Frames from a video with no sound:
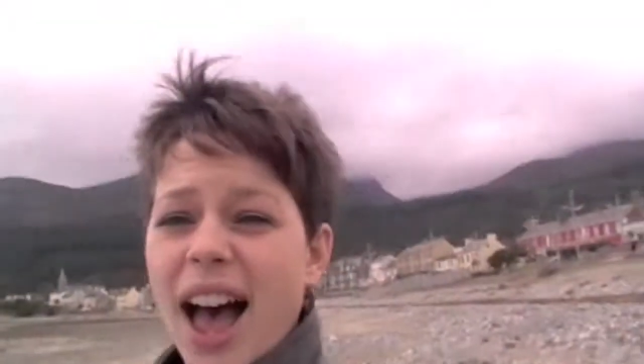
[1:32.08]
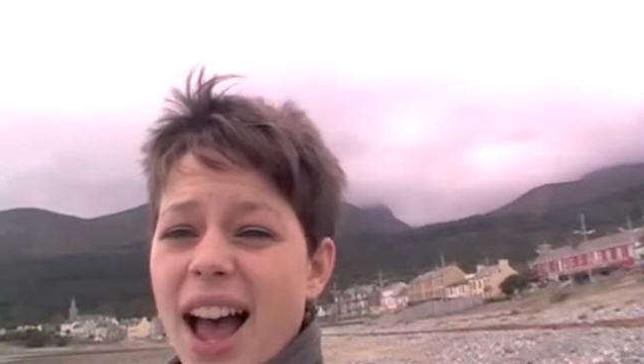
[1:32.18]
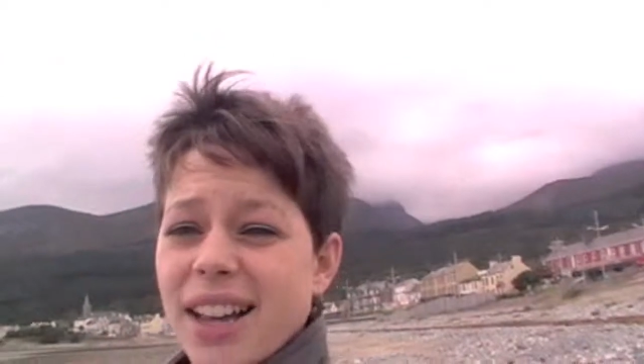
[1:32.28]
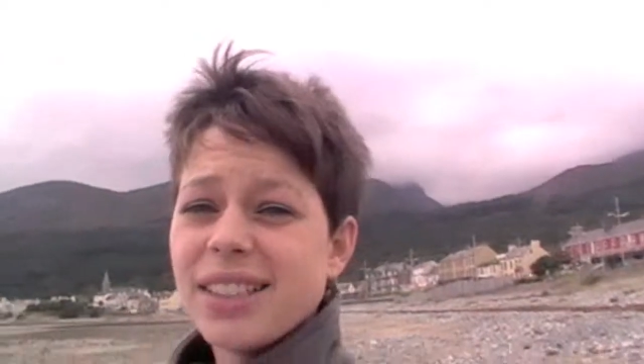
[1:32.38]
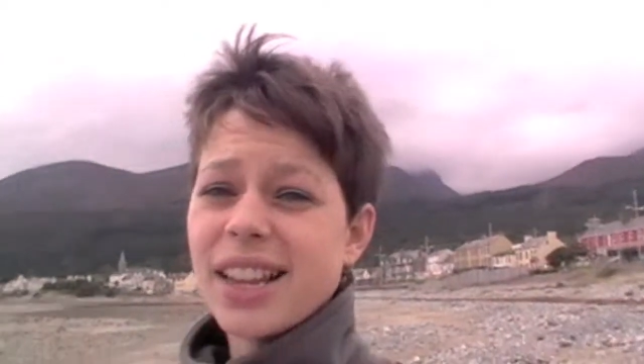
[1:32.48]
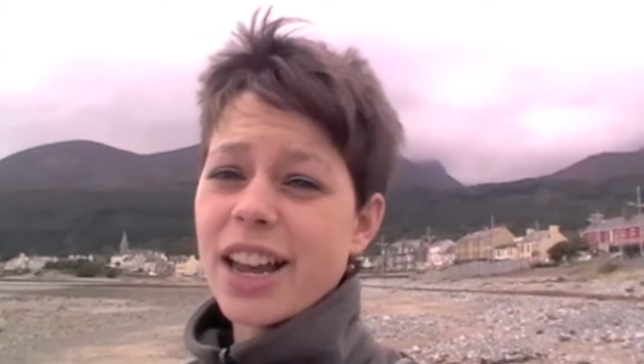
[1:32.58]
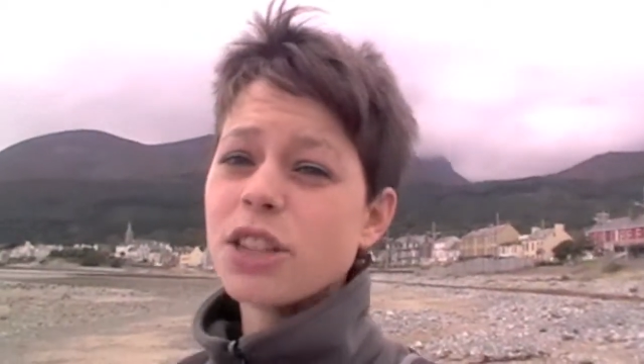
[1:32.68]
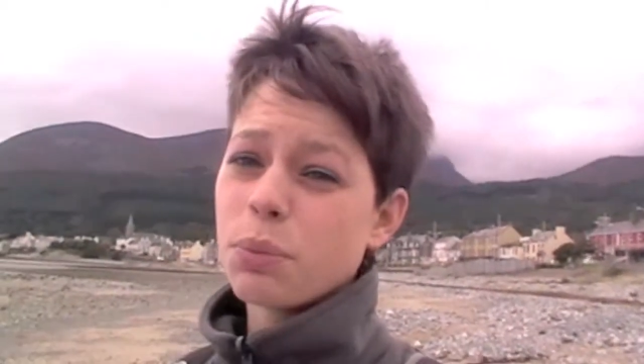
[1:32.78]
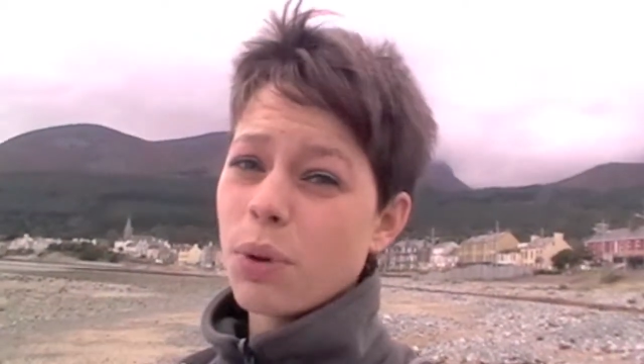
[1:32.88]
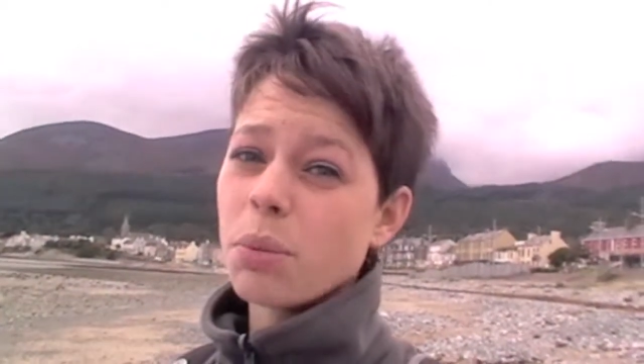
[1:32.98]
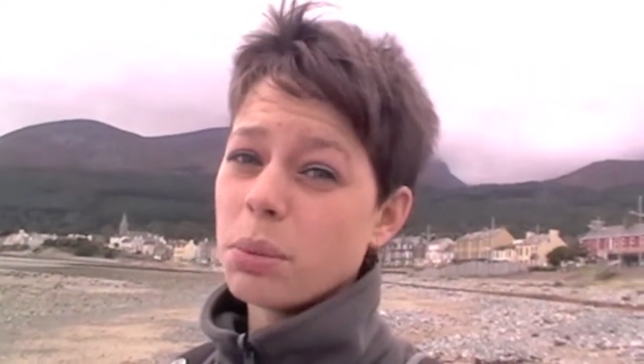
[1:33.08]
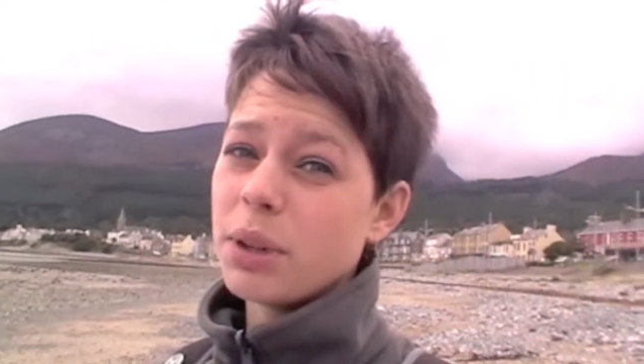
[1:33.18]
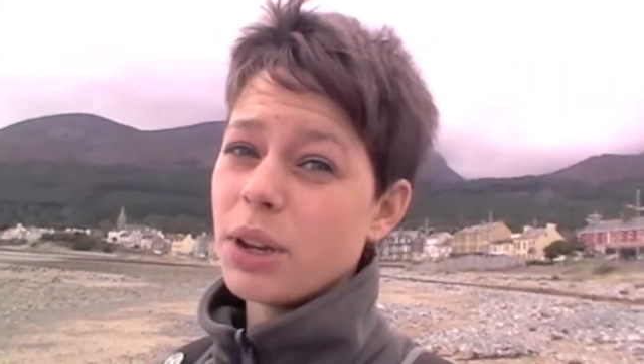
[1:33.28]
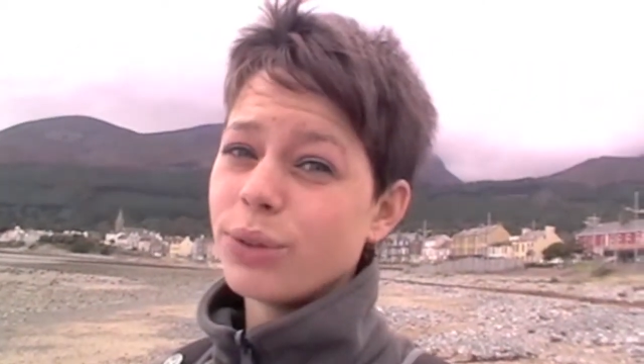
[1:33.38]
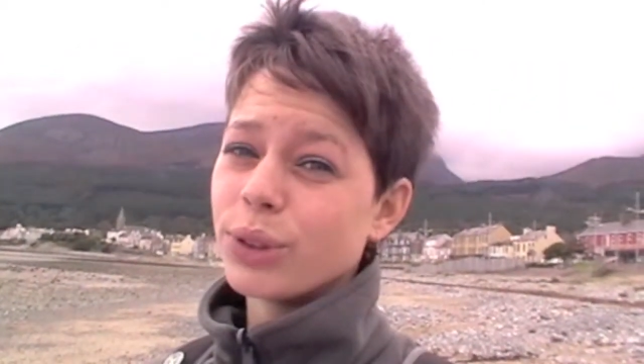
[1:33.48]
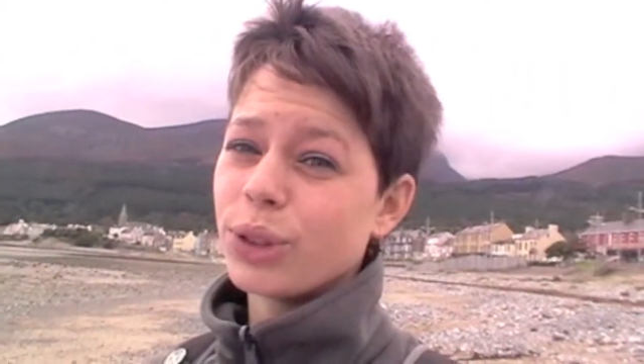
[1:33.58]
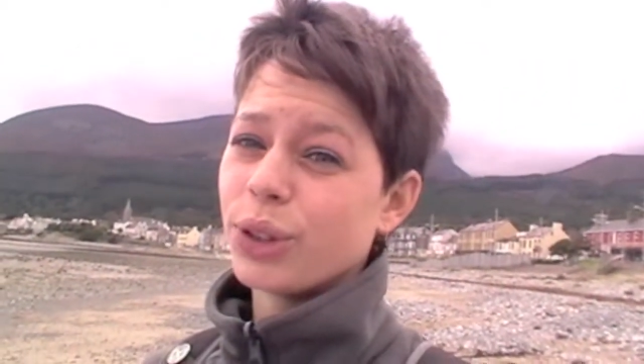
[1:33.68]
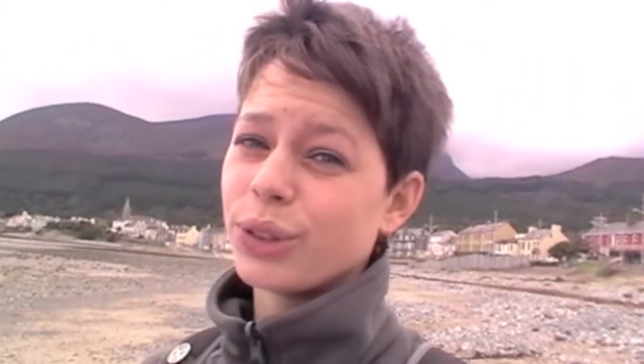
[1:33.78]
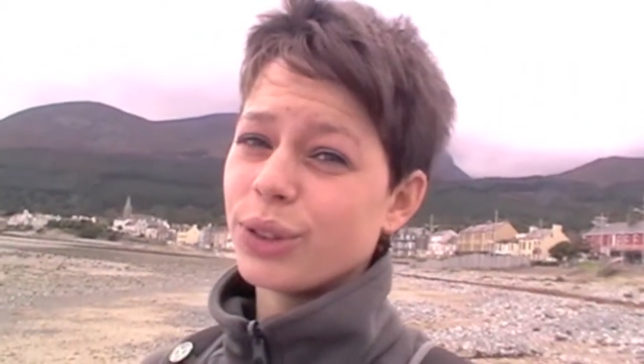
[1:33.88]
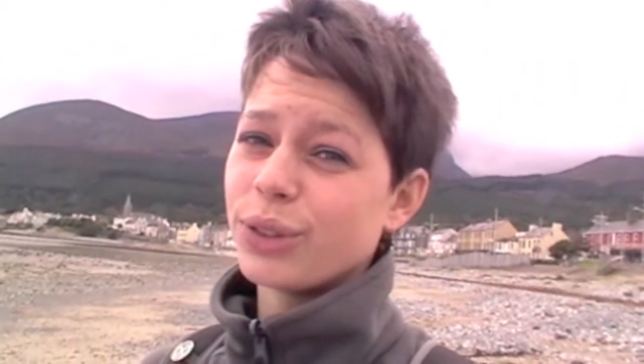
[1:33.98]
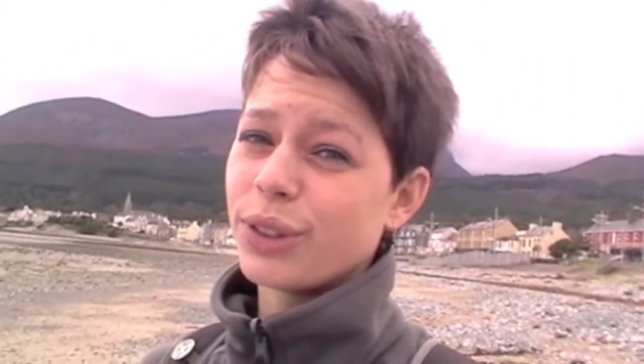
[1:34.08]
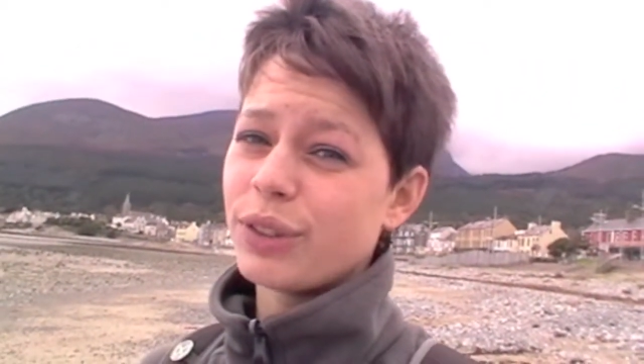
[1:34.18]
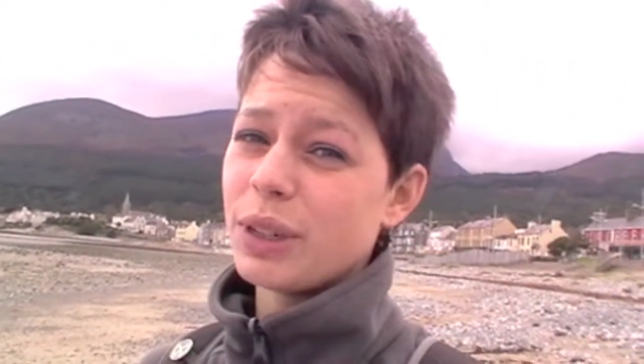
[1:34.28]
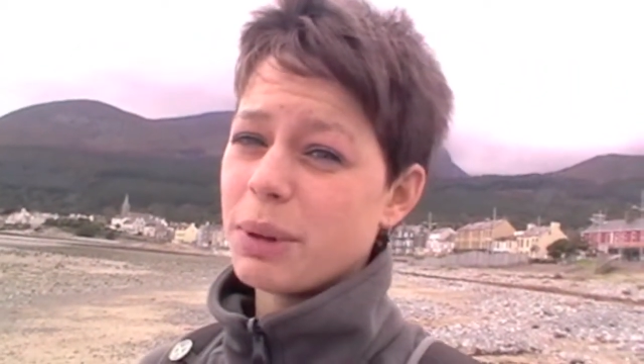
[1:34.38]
I'd say it's probably over 250